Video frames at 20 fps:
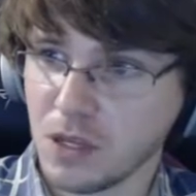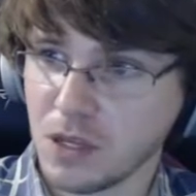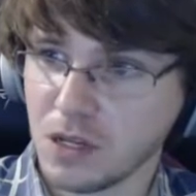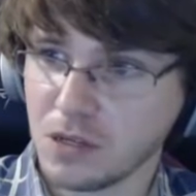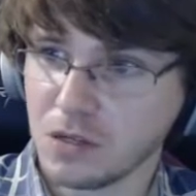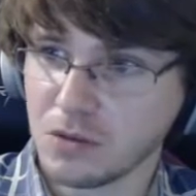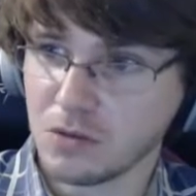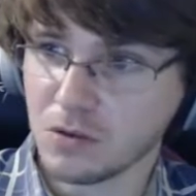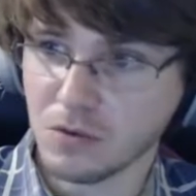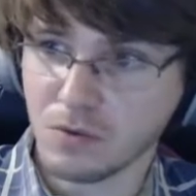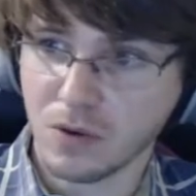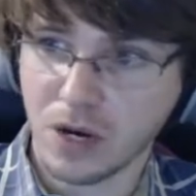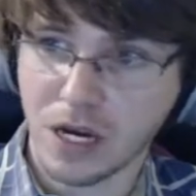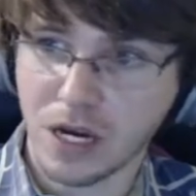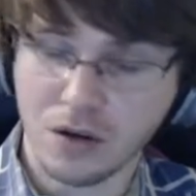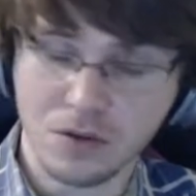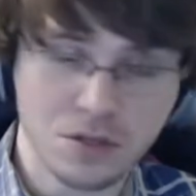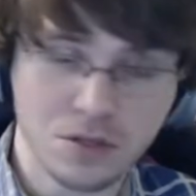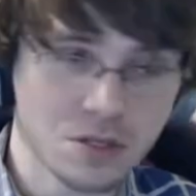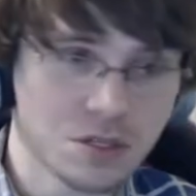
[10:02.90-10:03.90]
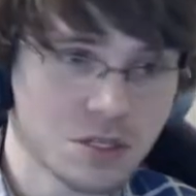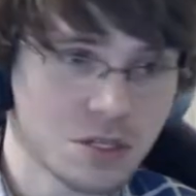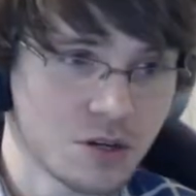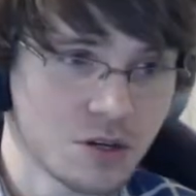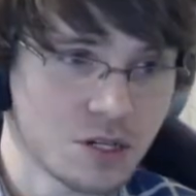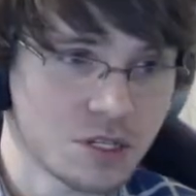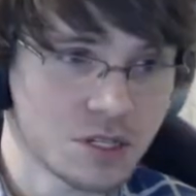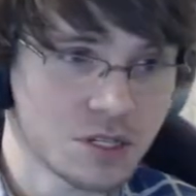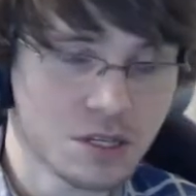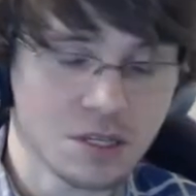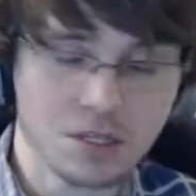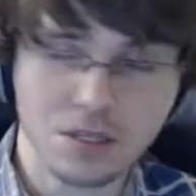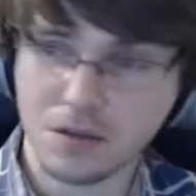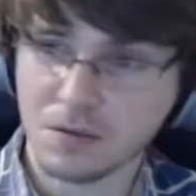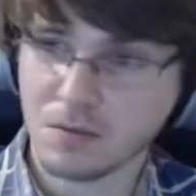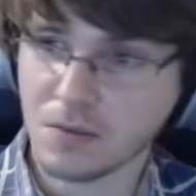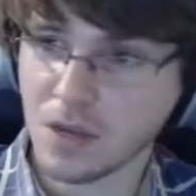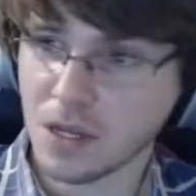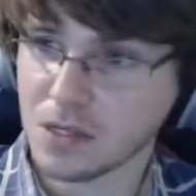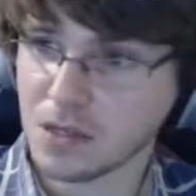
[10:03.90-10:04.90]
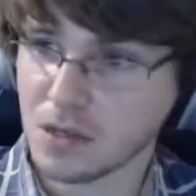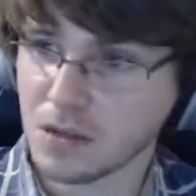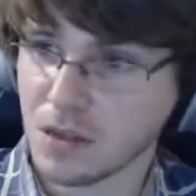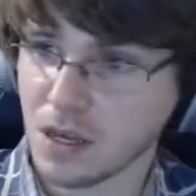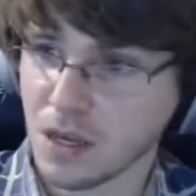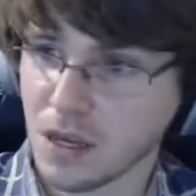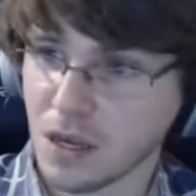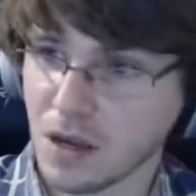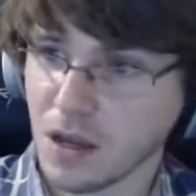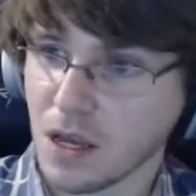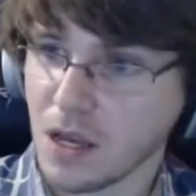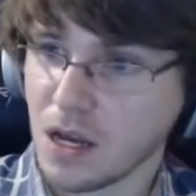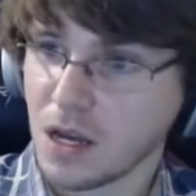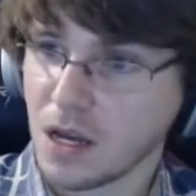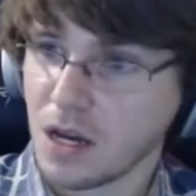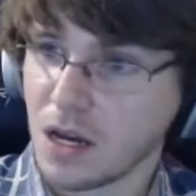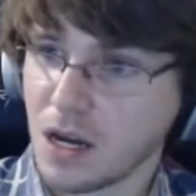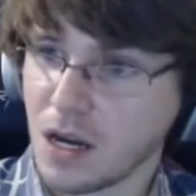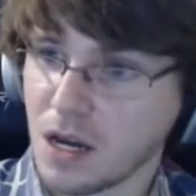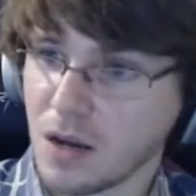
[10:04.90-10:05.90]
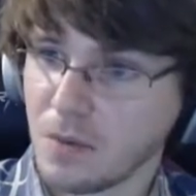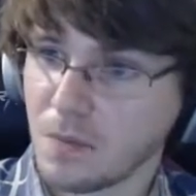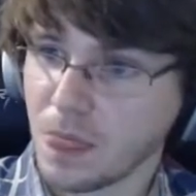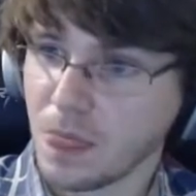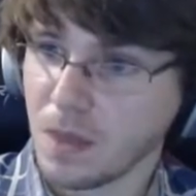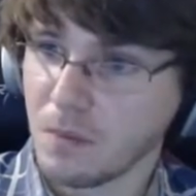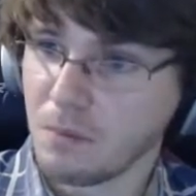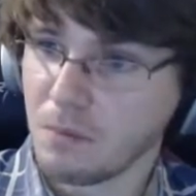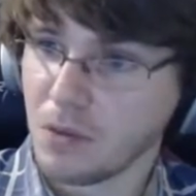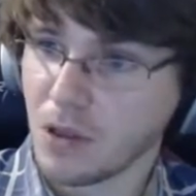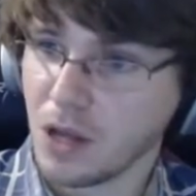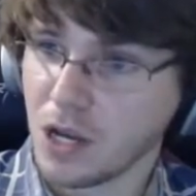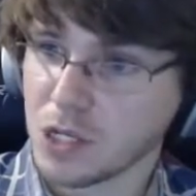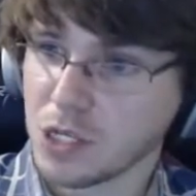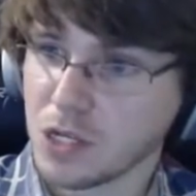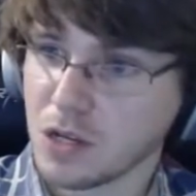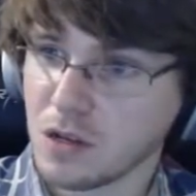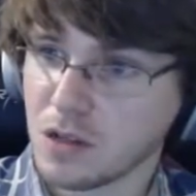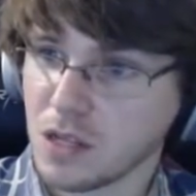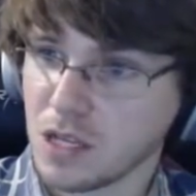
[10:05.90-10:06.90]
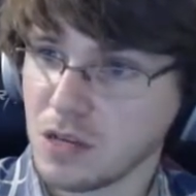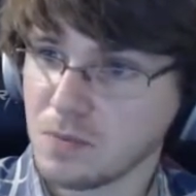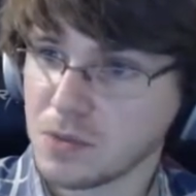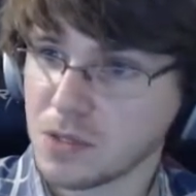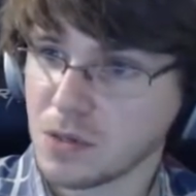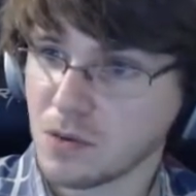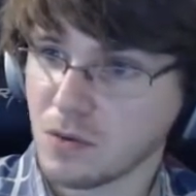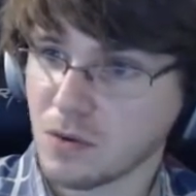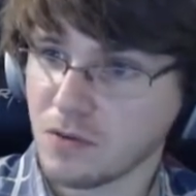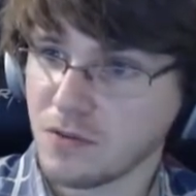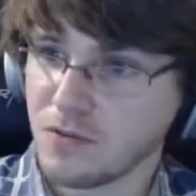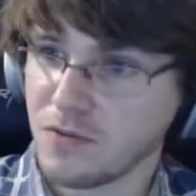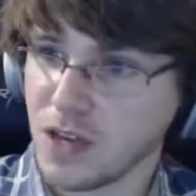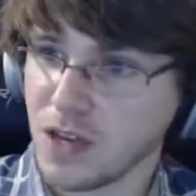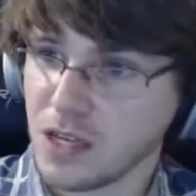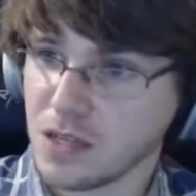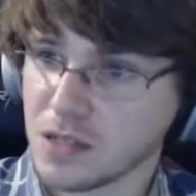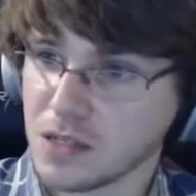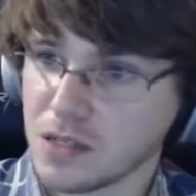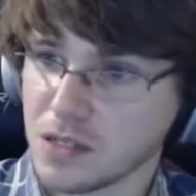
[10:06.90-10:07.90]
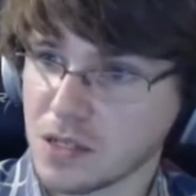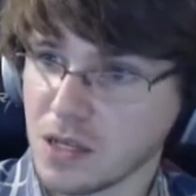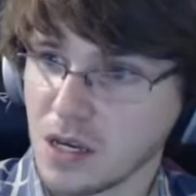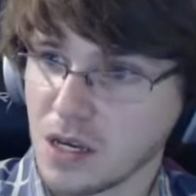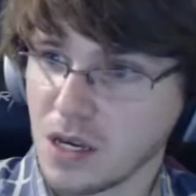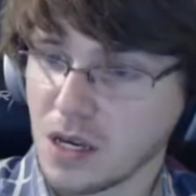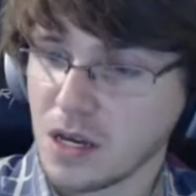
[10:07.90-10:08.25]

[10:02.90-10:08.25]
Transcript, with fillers: to arouse. Seriously, that's a, that's the thing um, blush, lips, or face.